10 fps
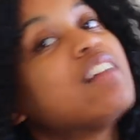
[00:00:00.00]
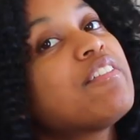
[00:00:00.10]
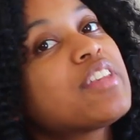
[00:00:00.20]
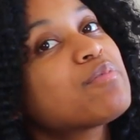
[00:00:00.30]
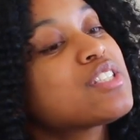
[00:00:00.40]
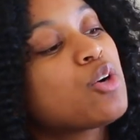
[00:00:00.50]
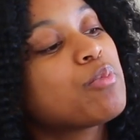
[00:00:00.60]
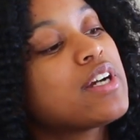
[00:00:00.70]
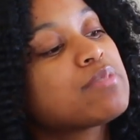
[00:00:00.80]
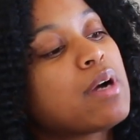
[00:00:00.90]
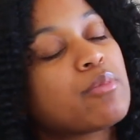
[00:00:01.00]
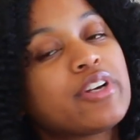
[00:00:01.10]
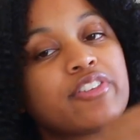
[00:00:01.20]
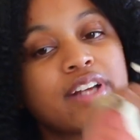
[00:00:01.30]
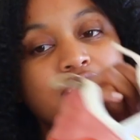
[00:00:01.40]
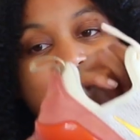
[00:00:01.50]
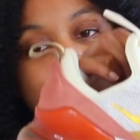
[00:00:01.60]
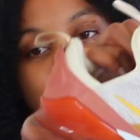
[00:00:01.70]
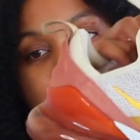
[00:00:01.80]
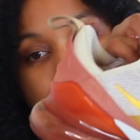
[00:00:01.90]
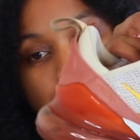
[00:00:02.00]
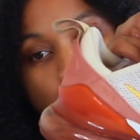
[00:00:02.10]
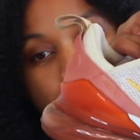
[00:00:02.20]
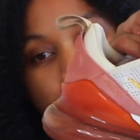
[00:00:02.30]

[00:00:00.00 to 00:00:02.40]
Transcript: Love them so much. My boyfriend actually got these for